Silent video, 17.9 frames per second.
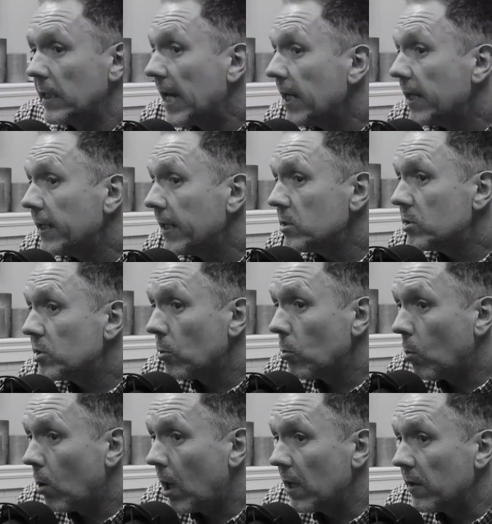Getting
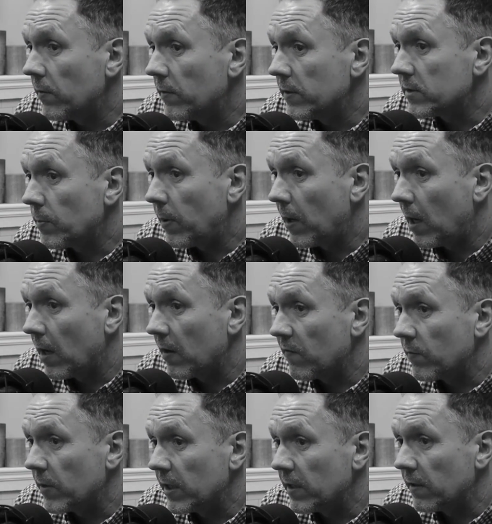into why there is a part
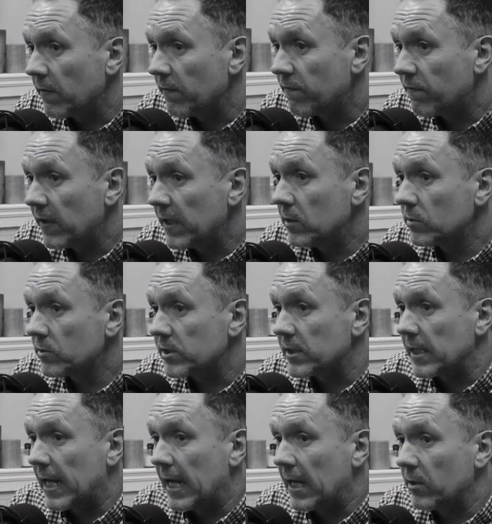of me that feels
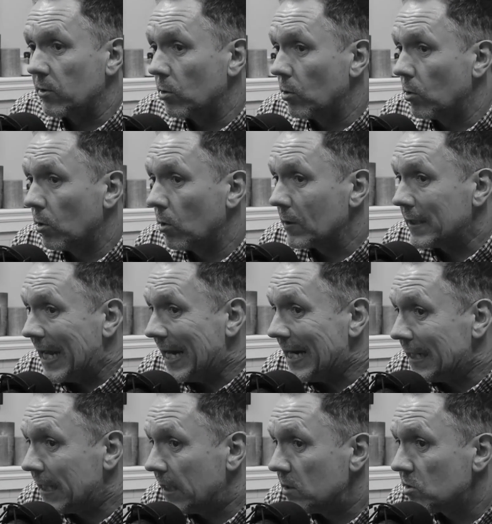sad, or
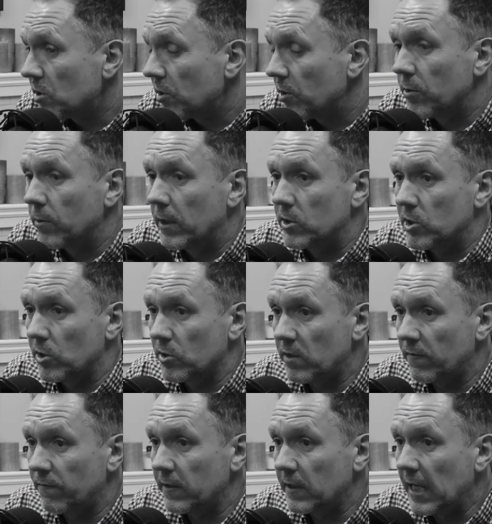getting into a
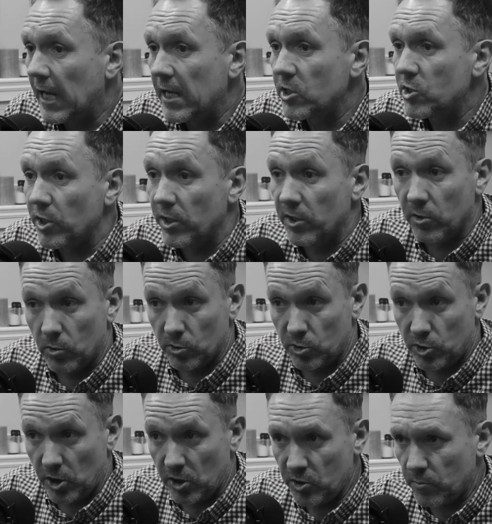justification or
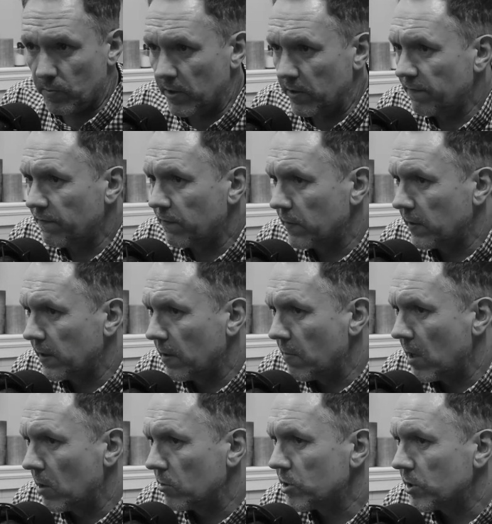judgment for the
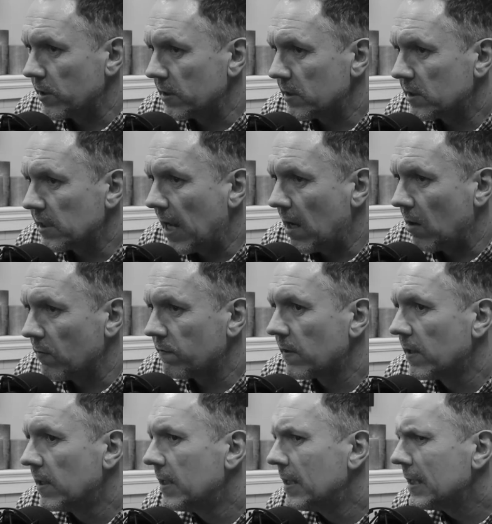emotion itself,